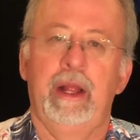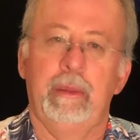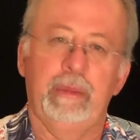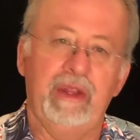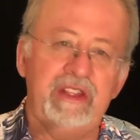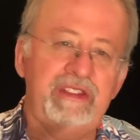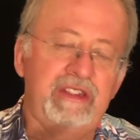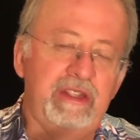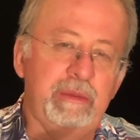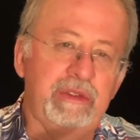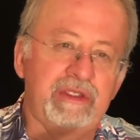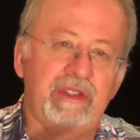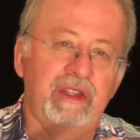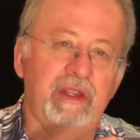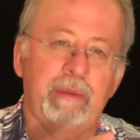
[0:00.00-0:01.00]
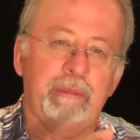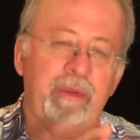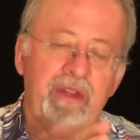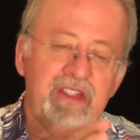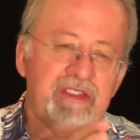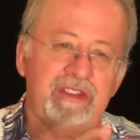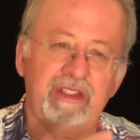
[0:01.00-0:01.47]

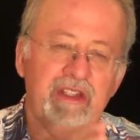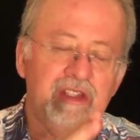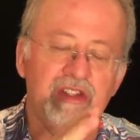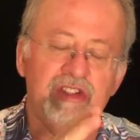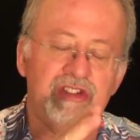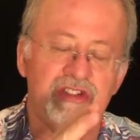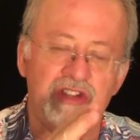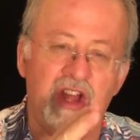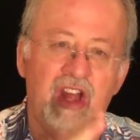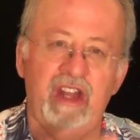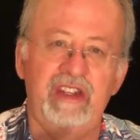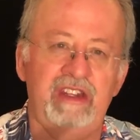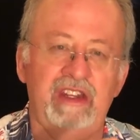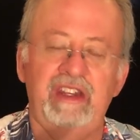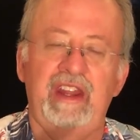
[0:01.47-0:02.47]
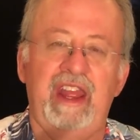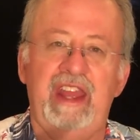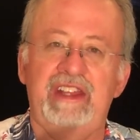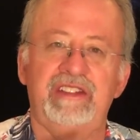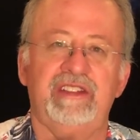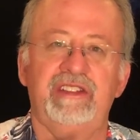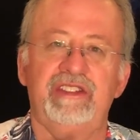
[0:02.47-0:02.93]
Plus, Sean did an
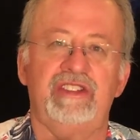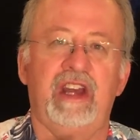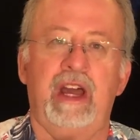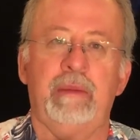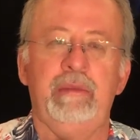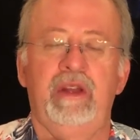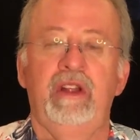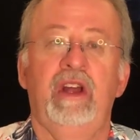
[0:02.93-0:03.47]
excellent job